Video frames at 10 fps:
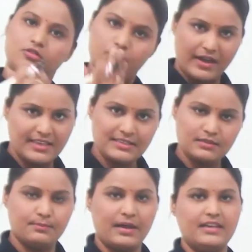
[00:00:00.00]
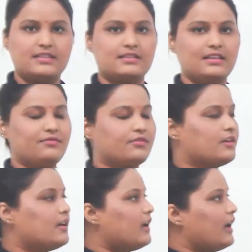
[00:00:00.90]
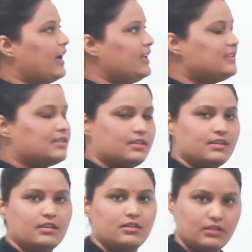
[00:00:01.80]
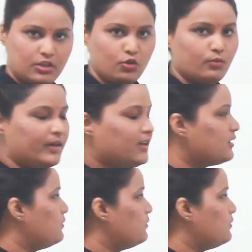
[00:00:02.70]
twice by itself, and cubic